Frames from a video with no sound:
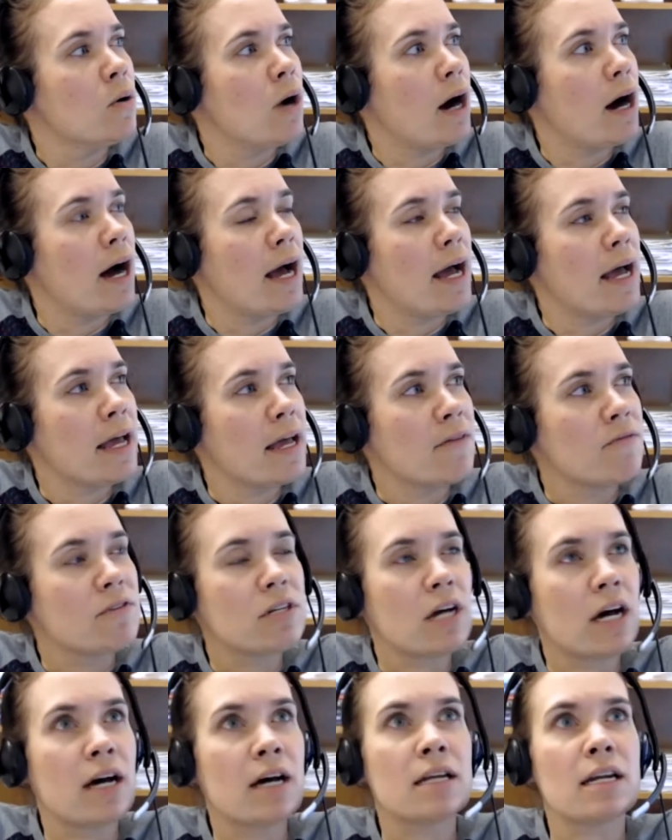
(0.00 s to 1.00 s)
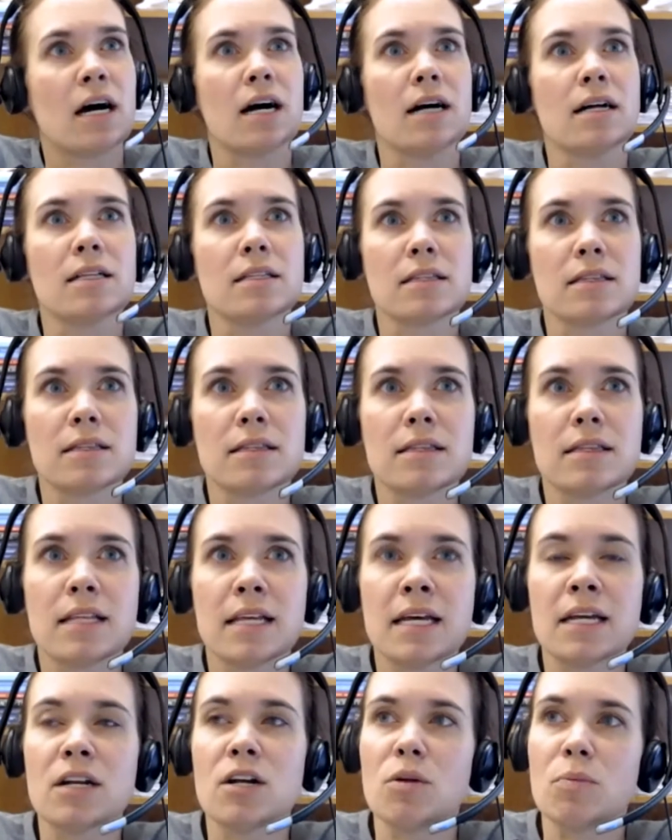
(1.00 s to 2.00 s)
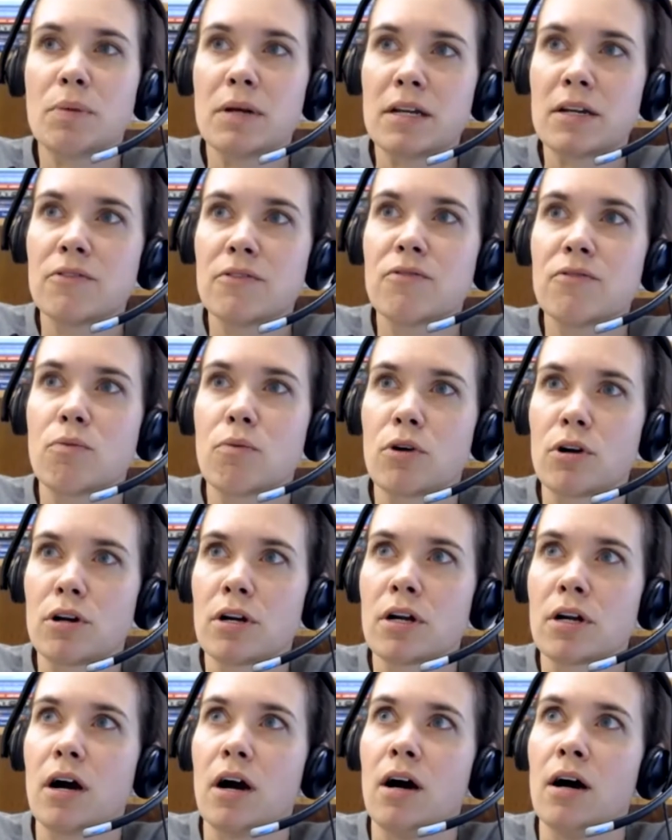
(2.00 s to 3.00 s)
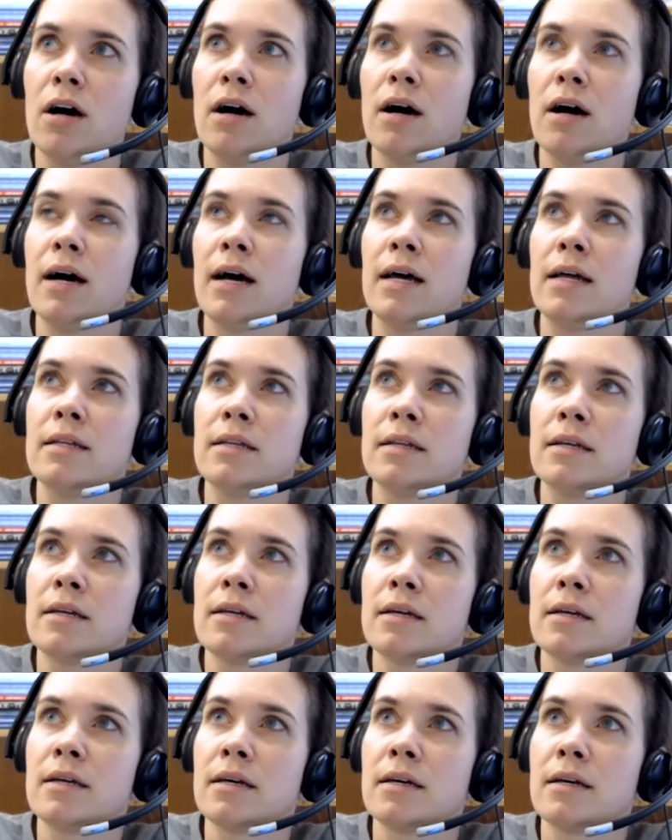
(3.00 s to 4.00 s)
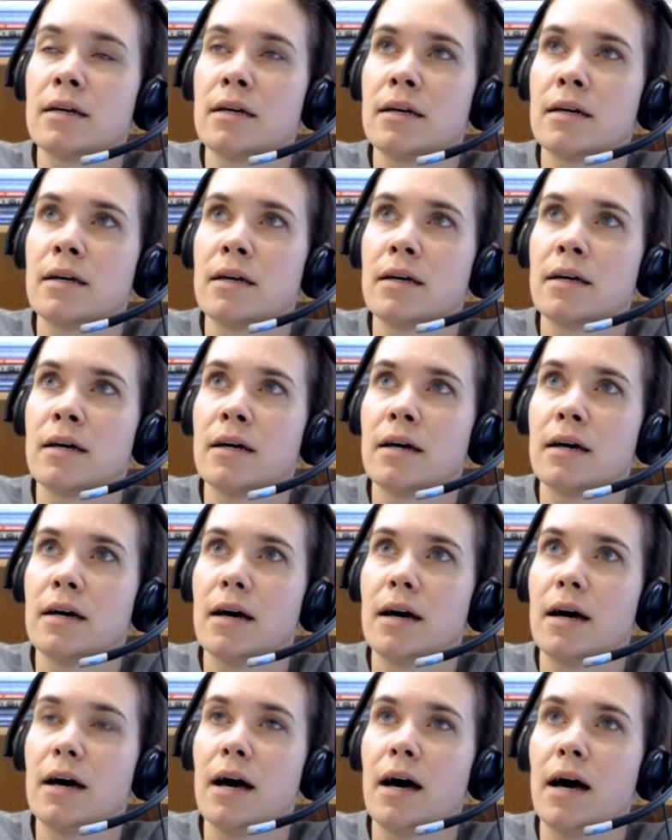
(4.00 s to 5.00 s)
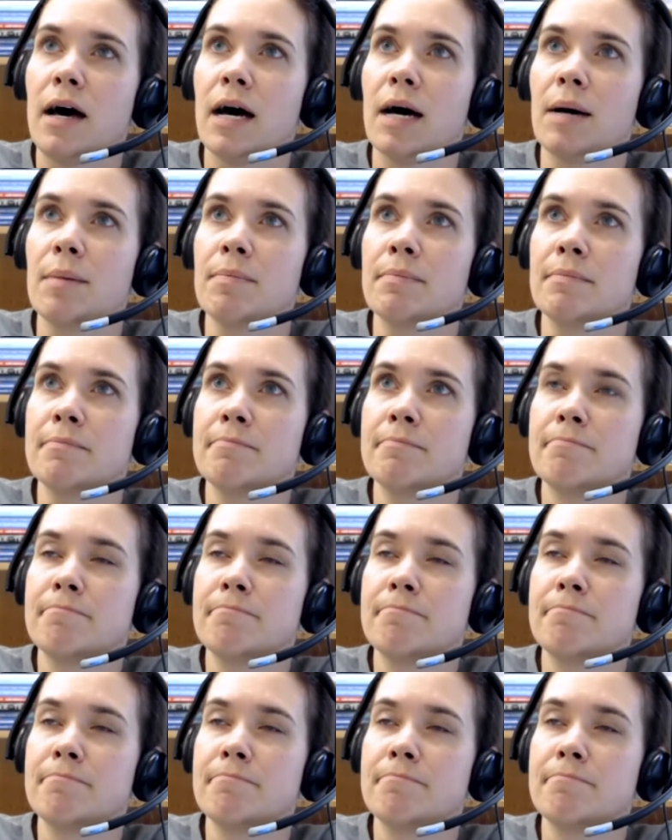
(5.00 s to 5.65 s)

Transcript: I've done a little bit of work on um,